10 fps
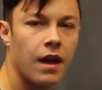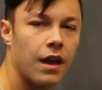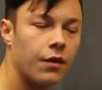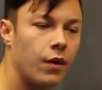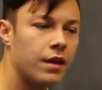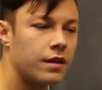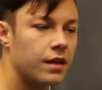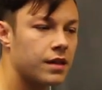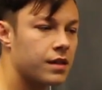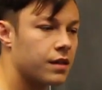And the way that
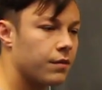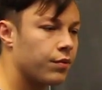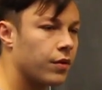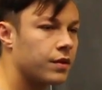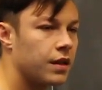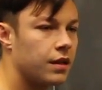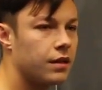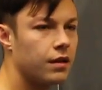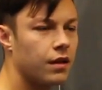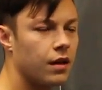this protein,